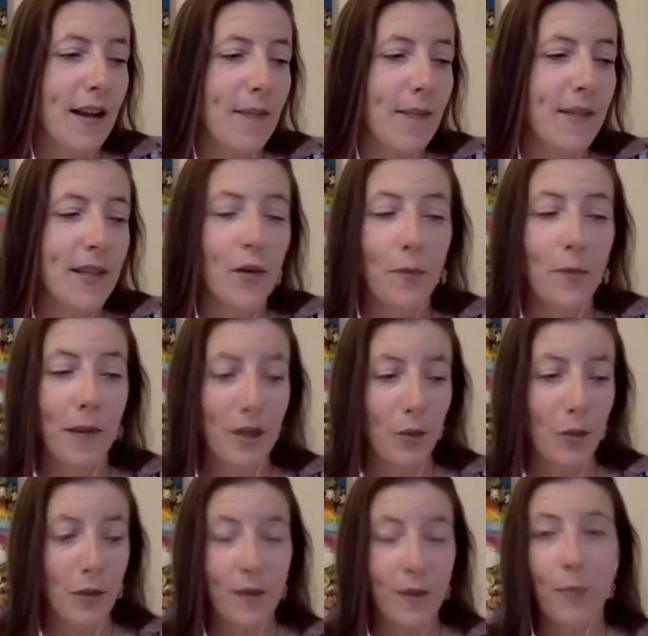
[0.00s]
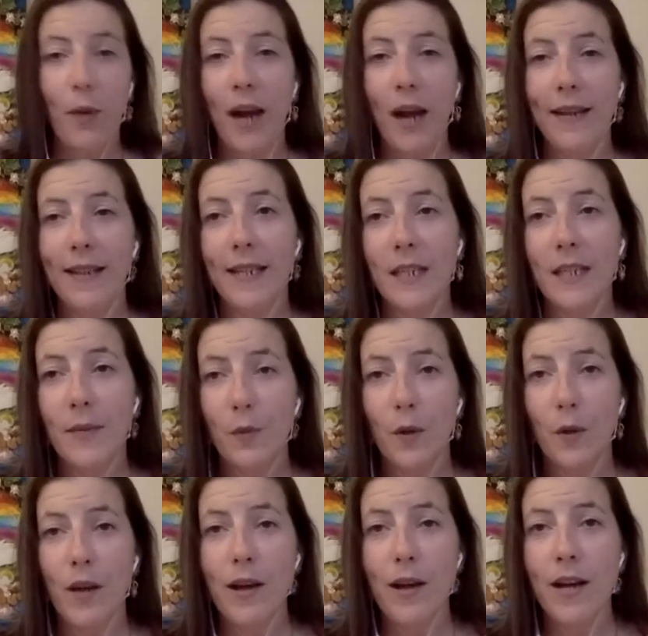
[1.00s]
self-pleasure as a practice
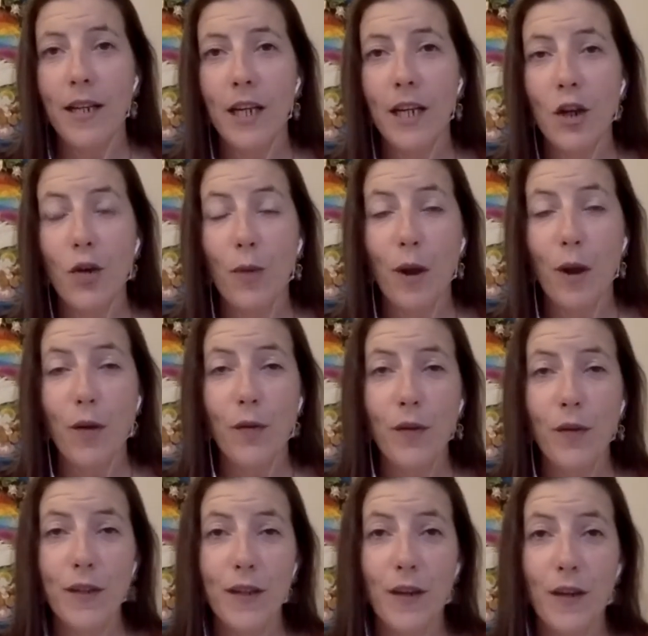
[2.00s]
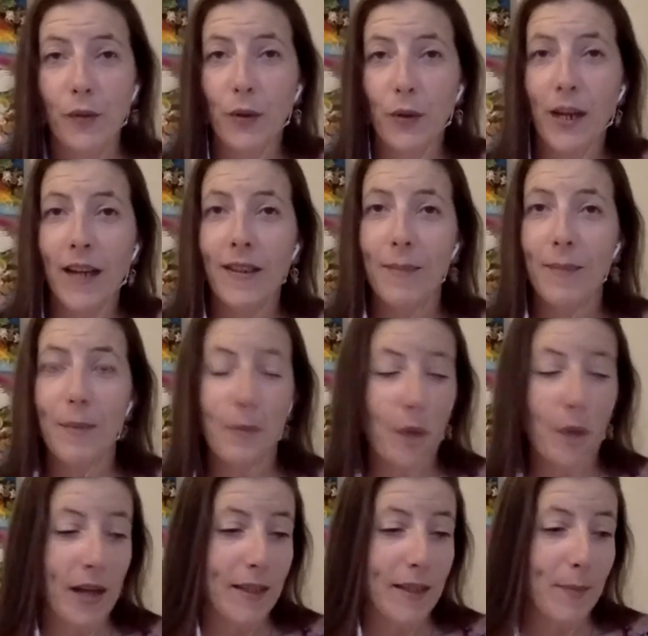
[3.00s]
for learning, growth, discovery,
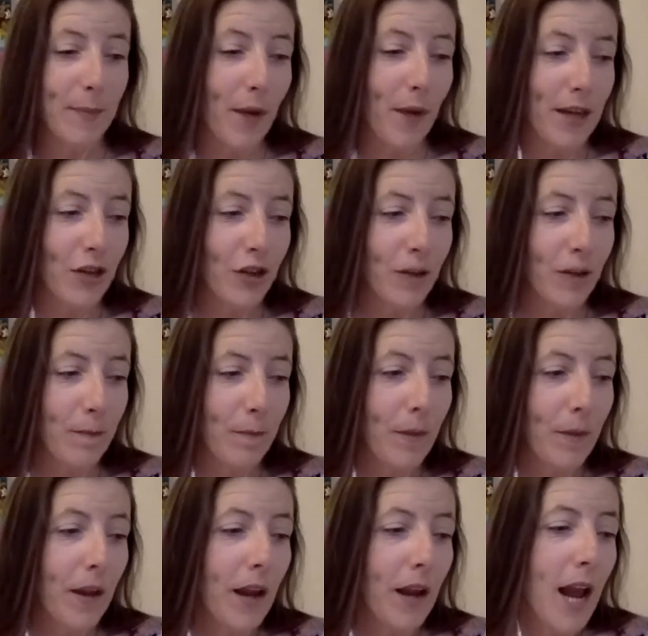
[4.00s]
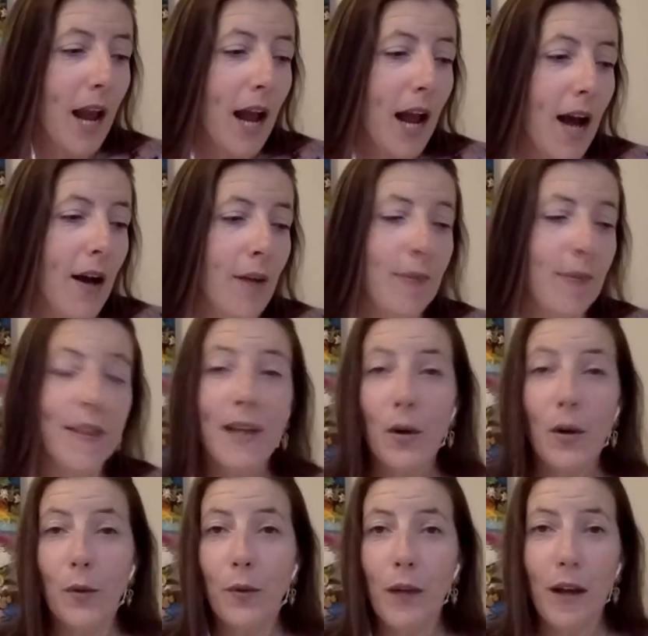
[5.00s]
exploration,
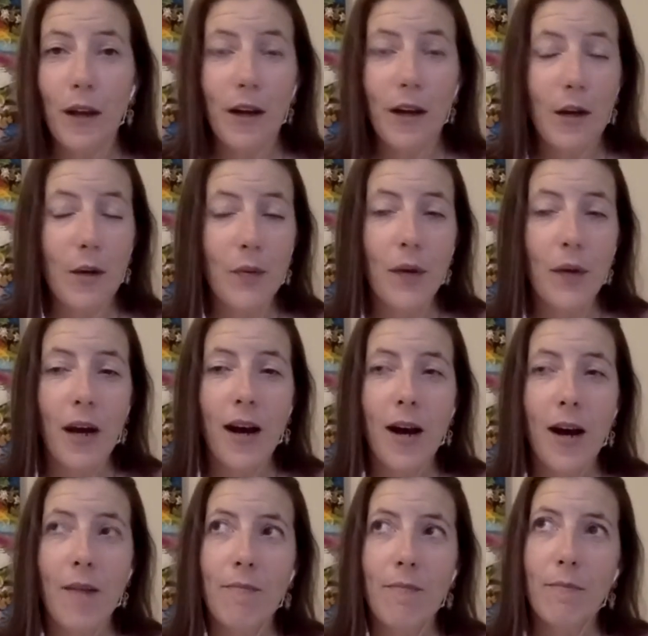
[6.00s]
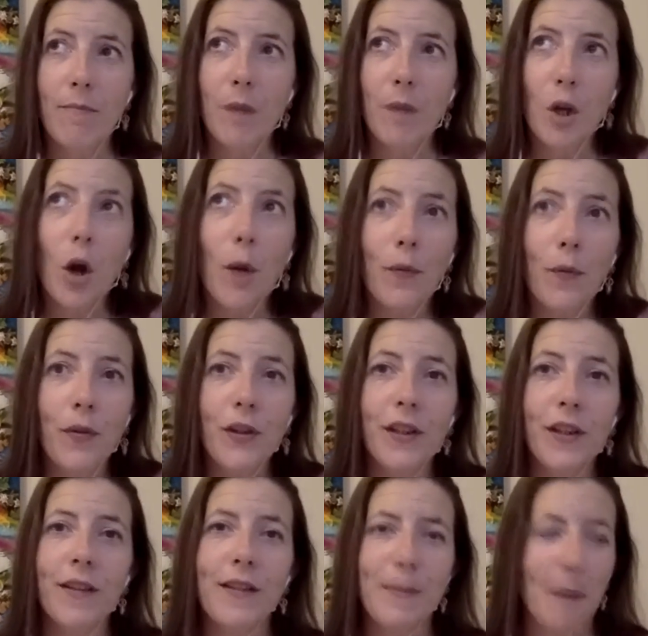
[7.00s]
self-love,
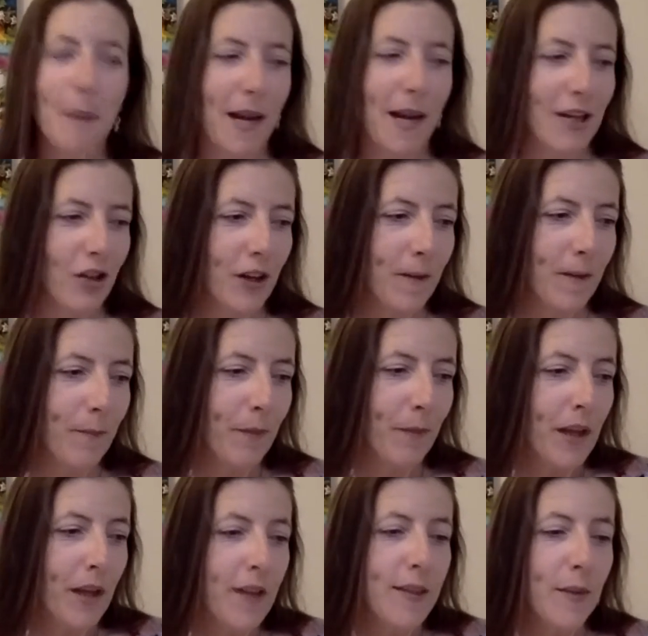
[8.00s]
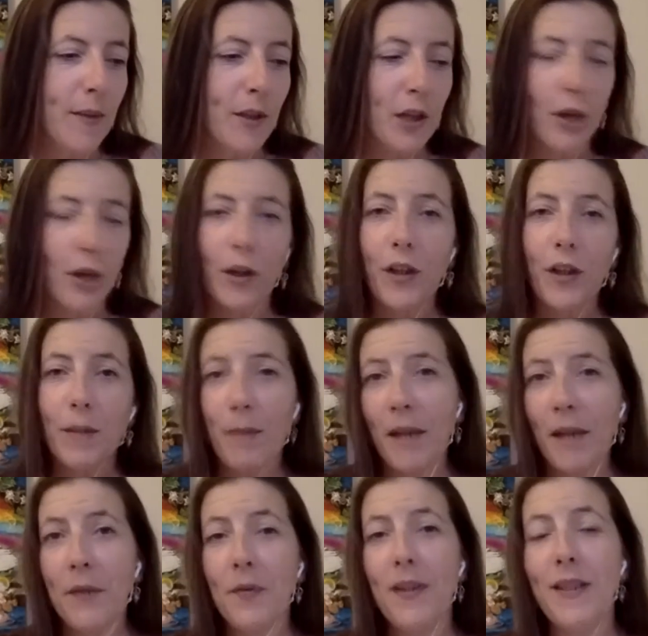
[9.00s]
confidence, pleasure. So we're going to look at the
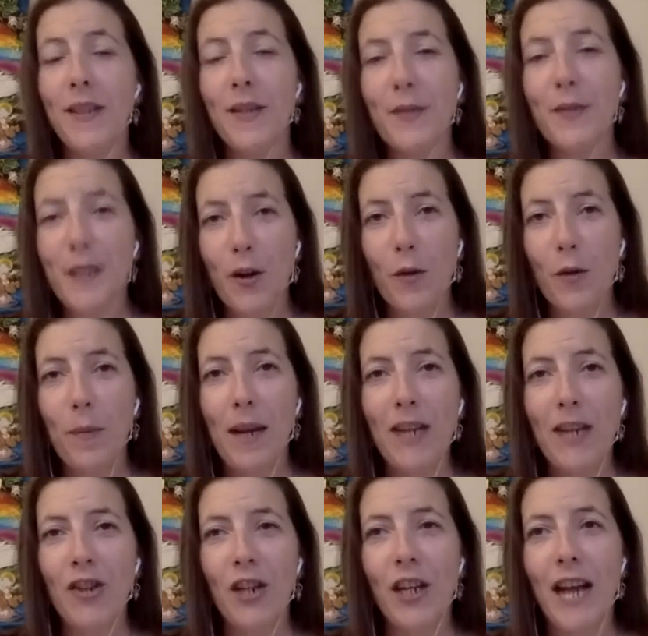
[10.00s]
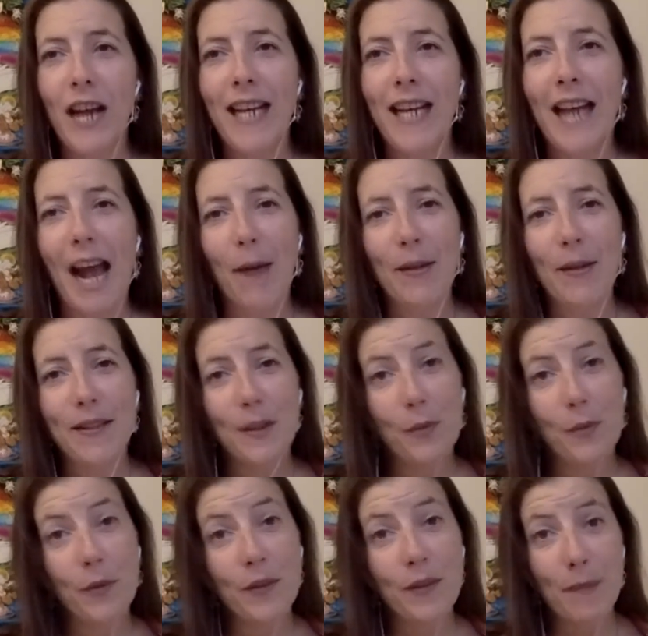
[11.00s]
benefits of self-pleasure and how it's
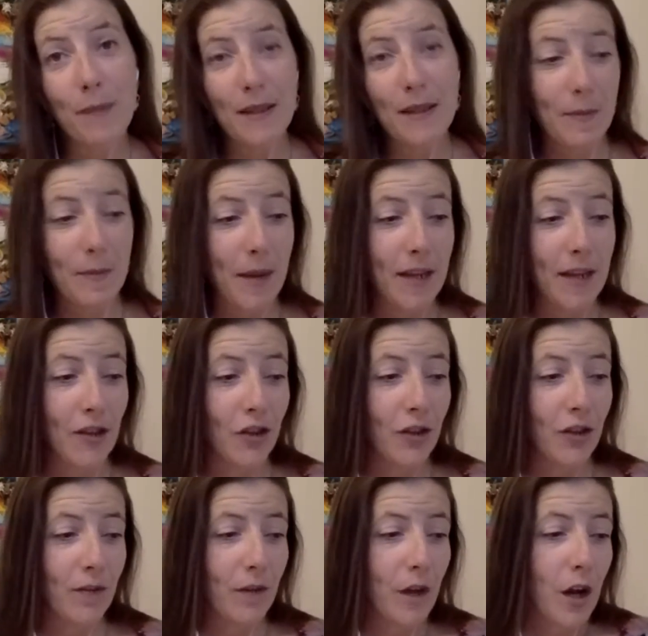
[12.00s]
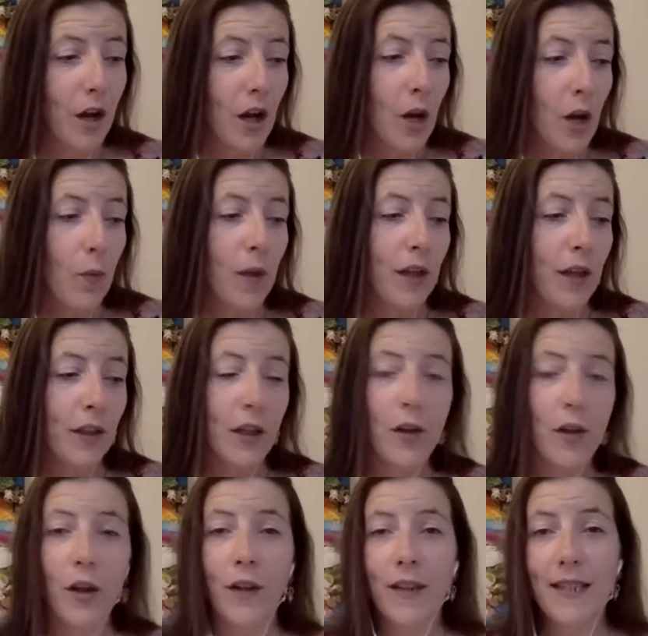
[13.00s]
different to masturbation. We're going to
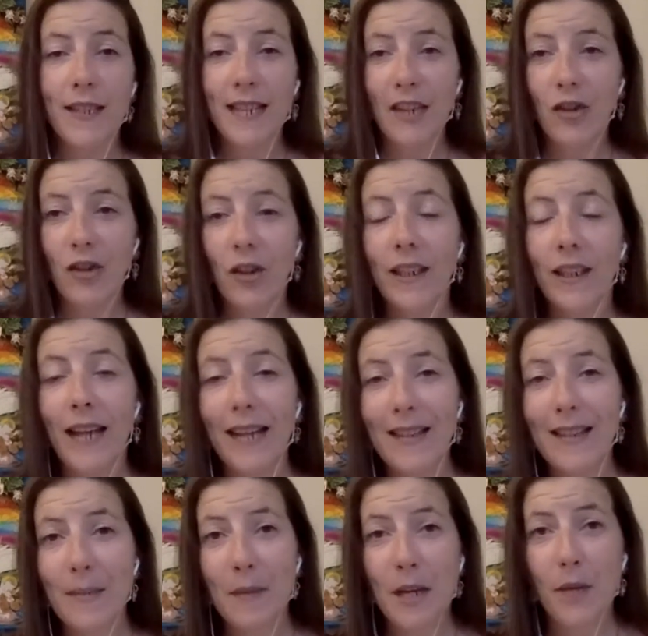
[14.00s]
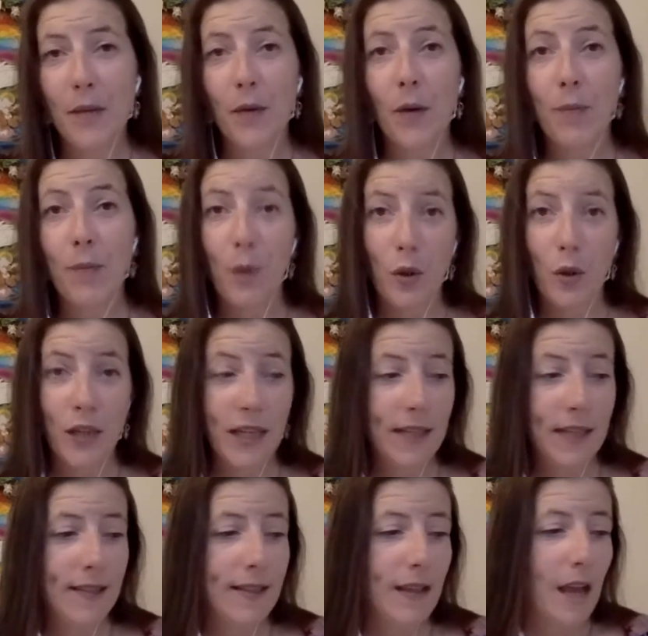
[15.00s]
look at the sexual anatomy of our
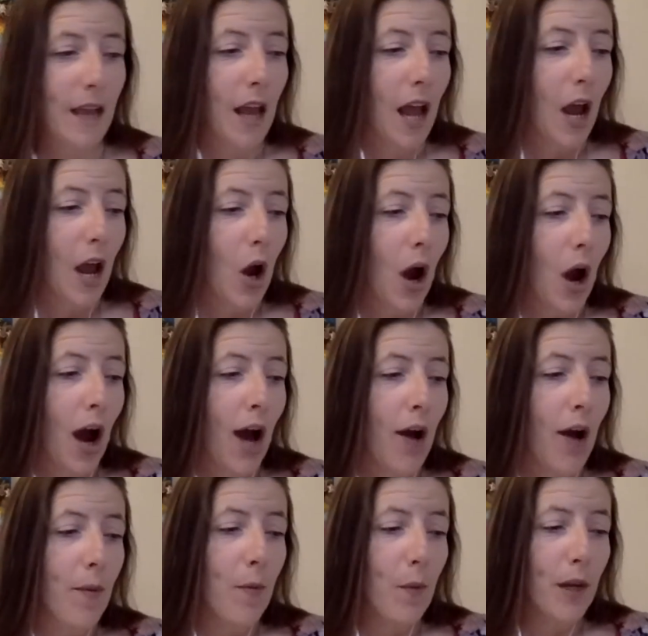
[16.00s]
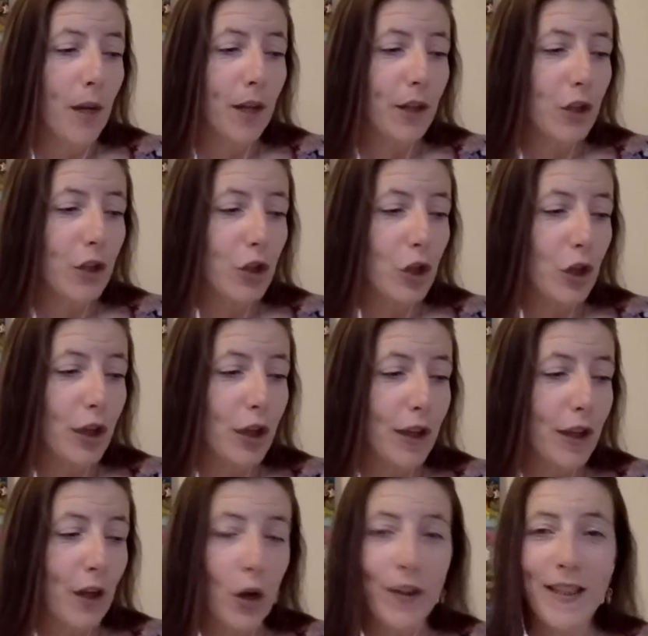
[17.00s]
bodies. We're going to look at
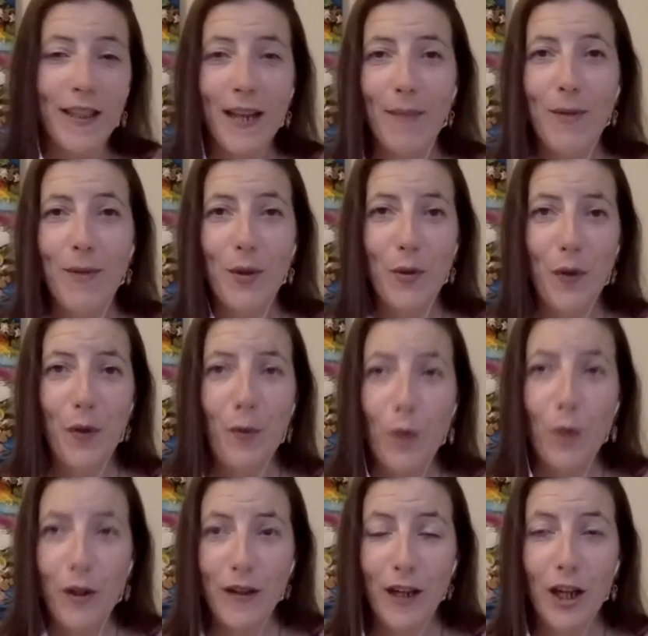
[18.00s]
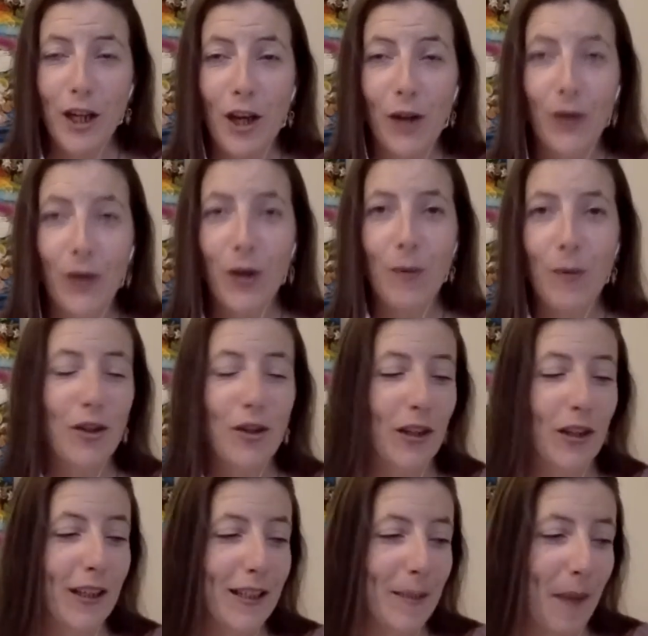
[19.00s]
the concept of erotic yoga, which
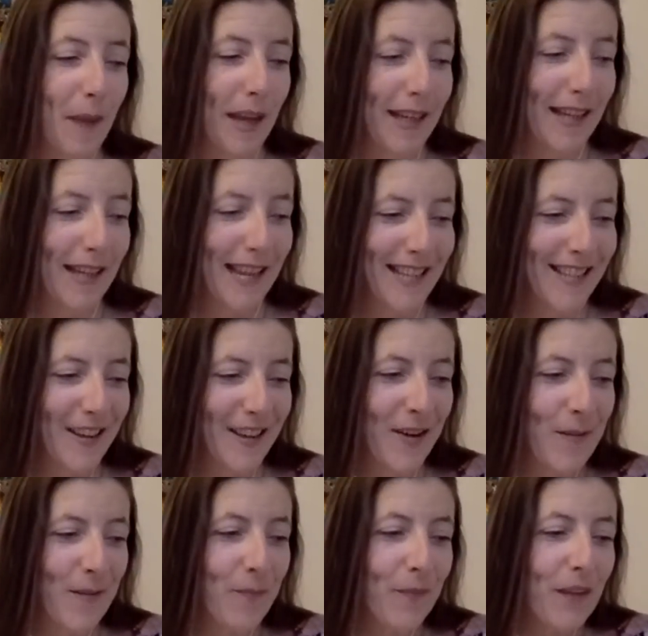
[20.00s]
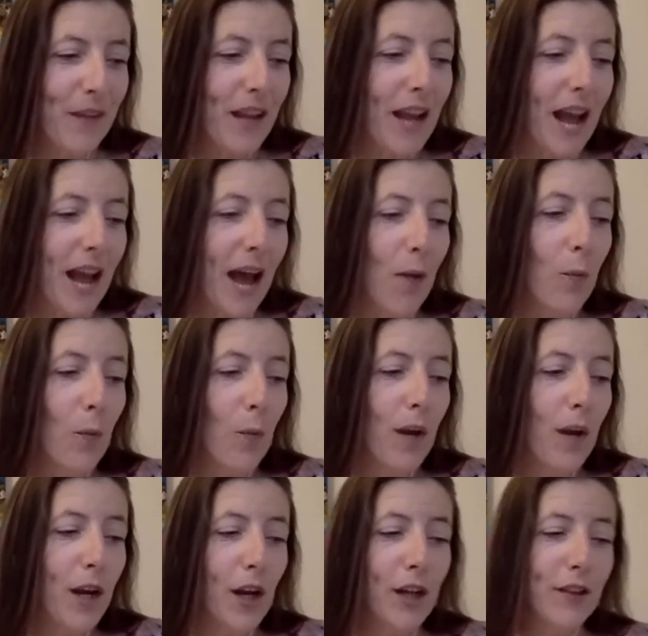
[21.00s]
I'll explain later.
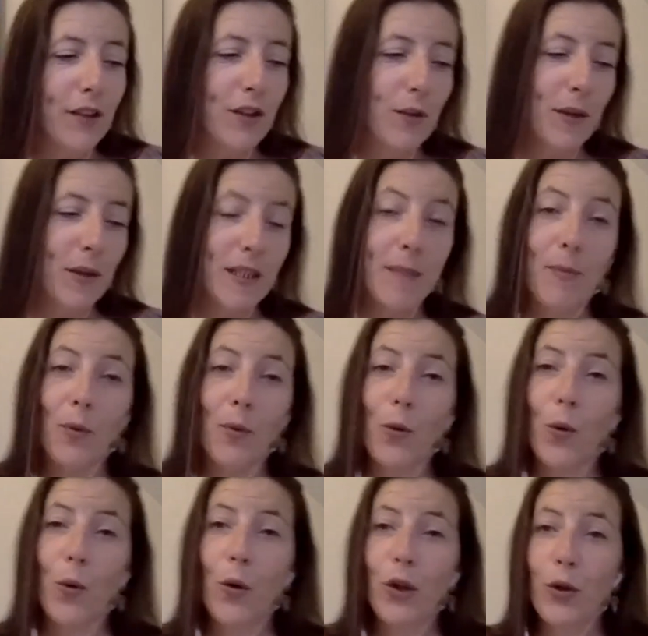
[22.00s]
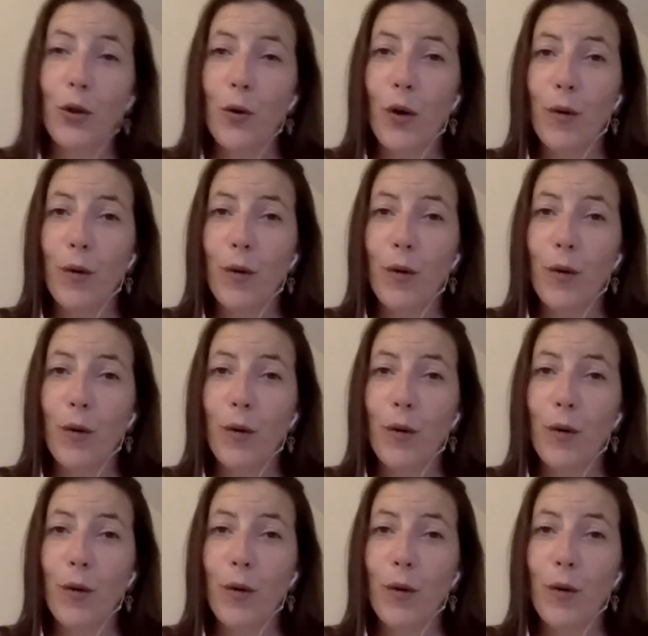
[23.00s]
We're going to explore your